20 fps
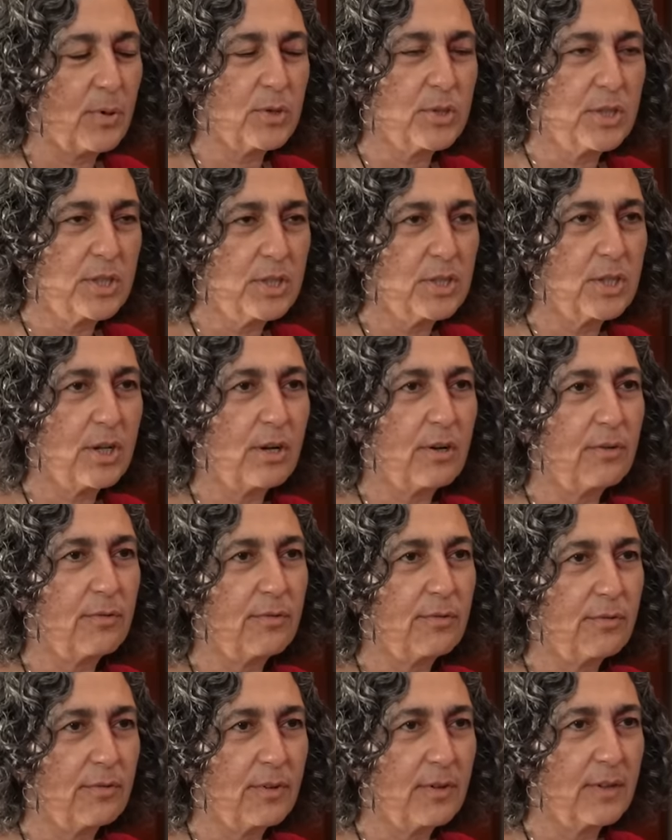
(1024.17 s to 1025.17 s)
procedure
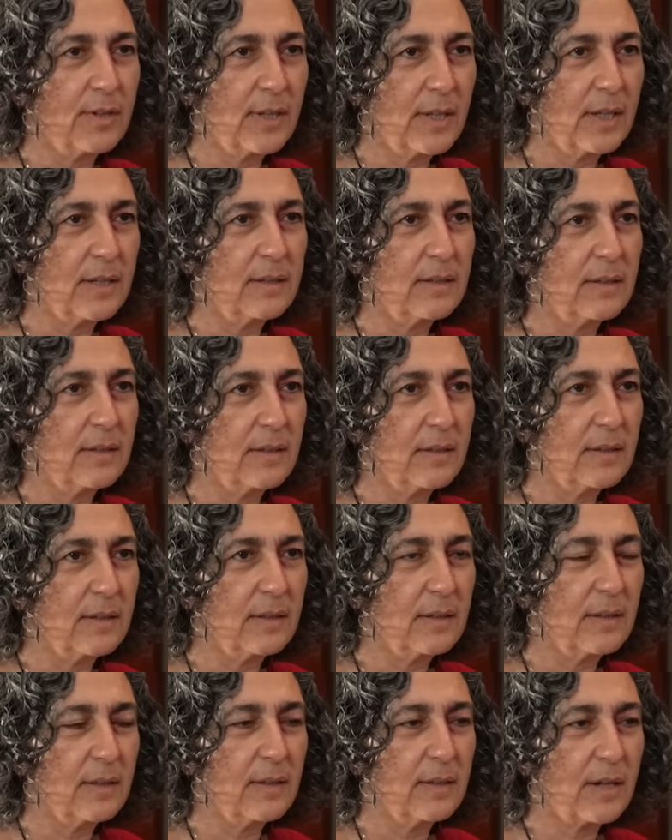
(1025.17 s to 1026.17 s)
of getting
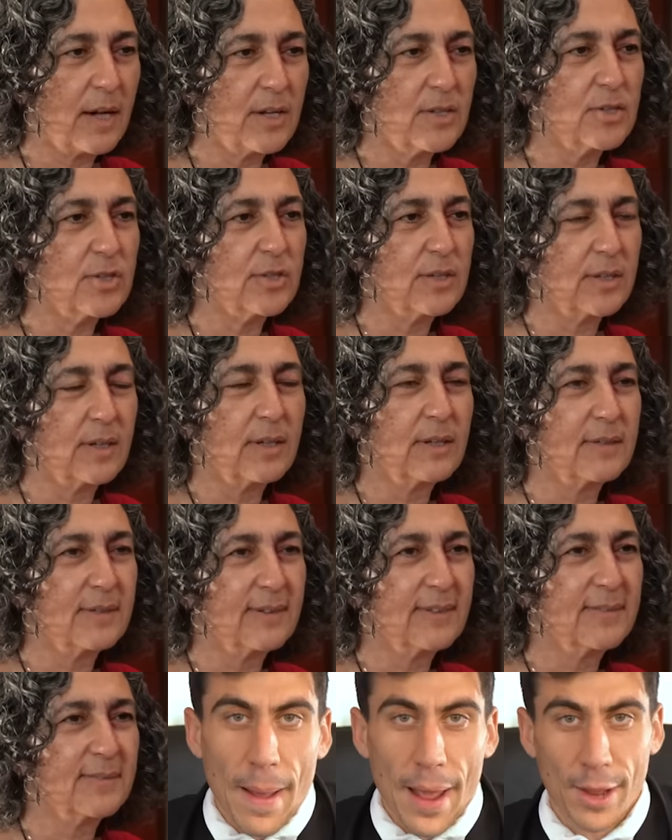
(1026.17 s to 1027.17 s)
registered.
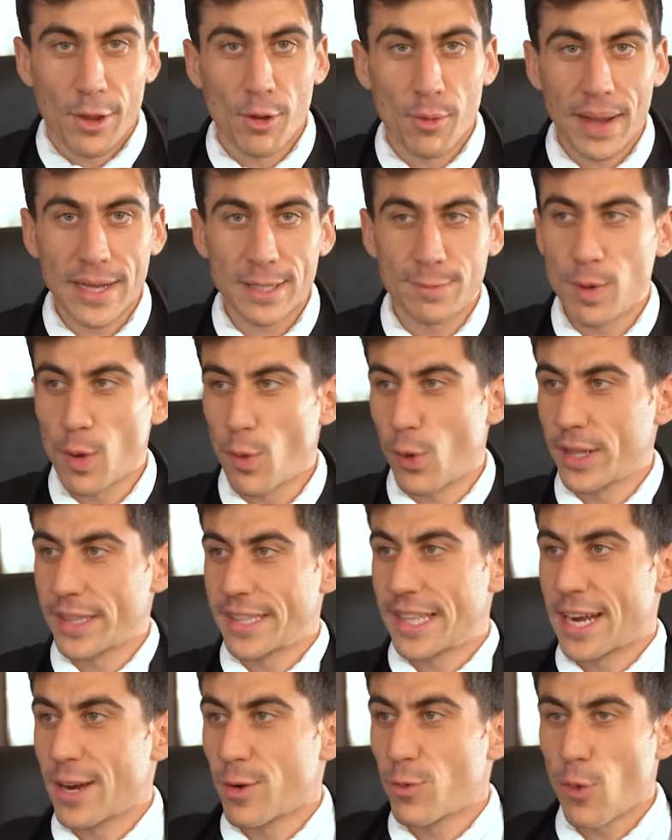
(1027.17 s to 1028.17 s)
And you might be
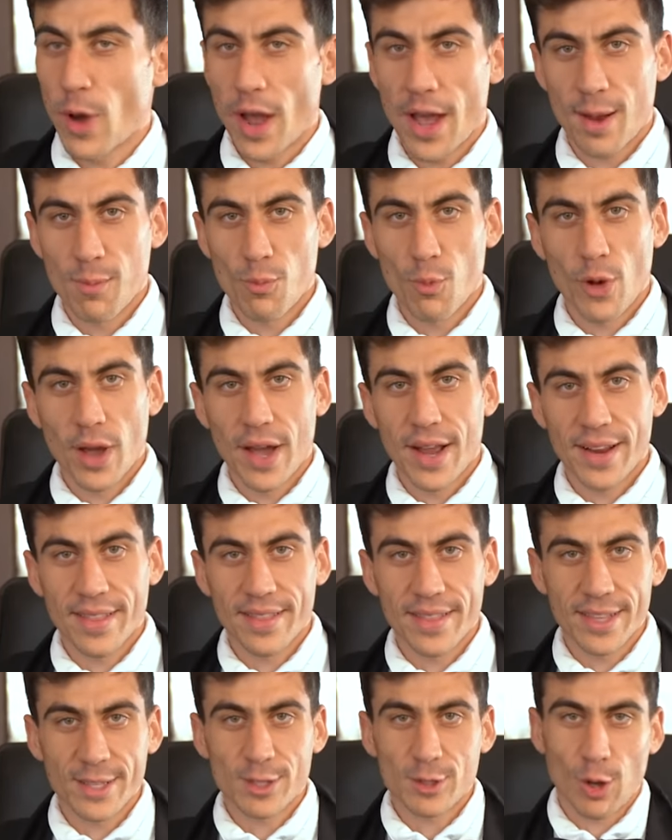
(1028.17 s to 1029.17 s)
wondering why I'm
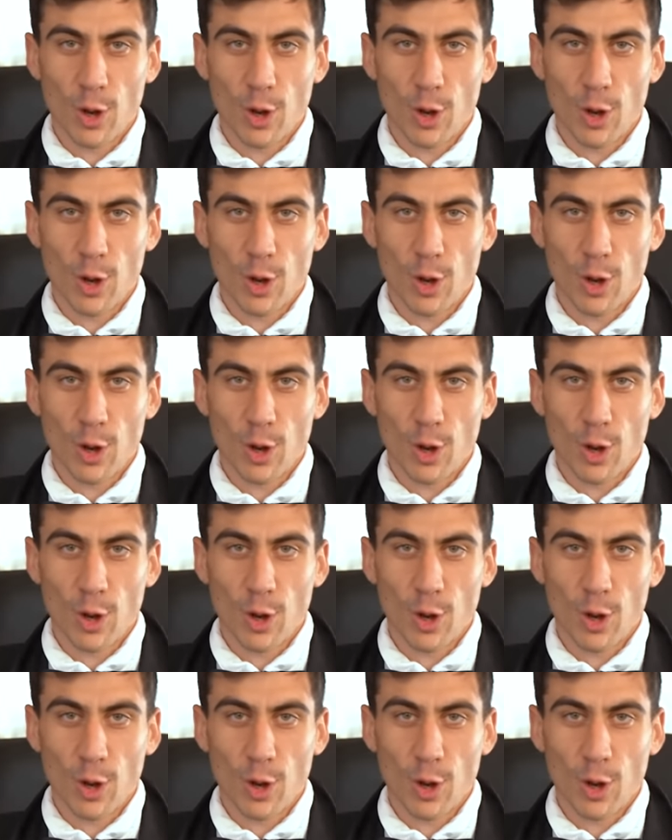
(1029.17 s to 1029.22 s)
wearing these